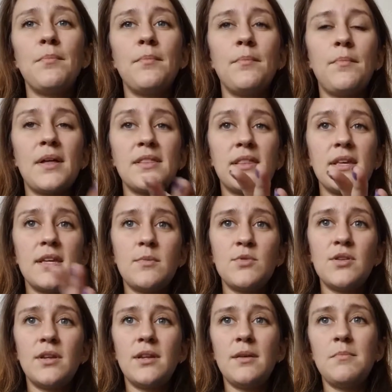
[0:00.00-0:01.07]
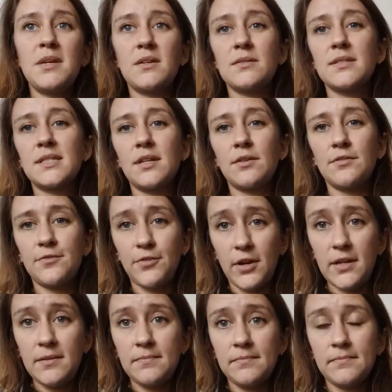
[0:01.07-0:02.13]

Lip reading: Monthly community meals that are free.